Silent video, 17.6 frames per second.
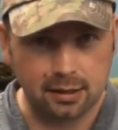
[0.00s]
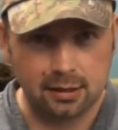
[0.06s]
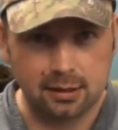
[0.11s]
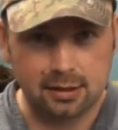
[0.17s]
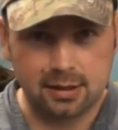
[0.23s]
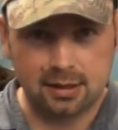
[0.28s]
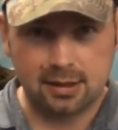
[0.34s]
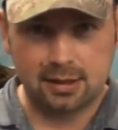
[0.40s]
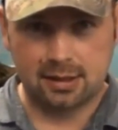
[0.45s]
and
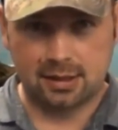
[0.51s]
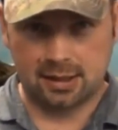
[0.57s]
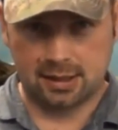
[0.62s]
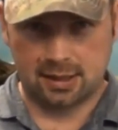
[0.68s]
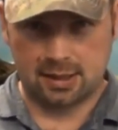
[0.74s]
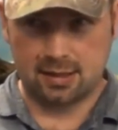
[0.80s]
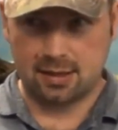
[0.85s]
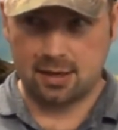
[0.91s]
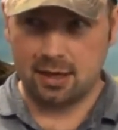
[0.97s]

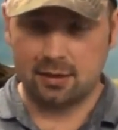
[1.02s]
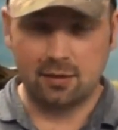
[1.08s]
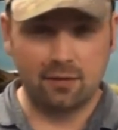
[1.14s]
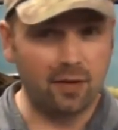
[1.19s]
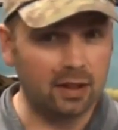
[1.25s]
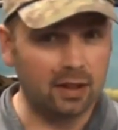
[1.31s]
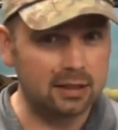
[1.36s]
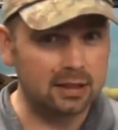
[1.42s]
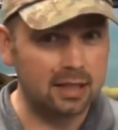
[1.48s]
it's
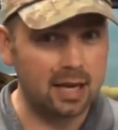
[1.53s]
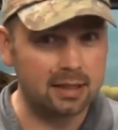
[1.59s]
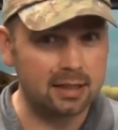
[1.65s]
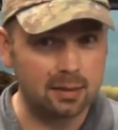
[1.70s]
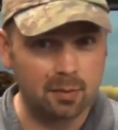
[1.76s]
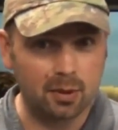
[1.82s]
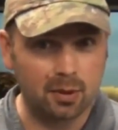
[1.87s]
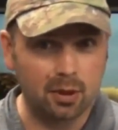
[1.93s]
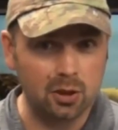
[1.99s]

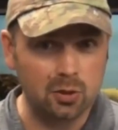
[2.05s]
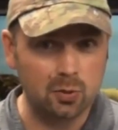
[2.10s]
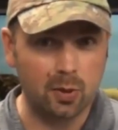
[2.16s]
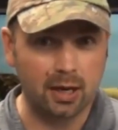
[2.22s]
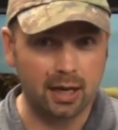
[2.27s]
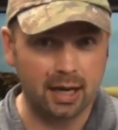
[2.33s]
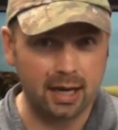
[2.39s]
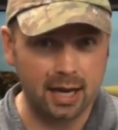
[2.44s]
fantastic because we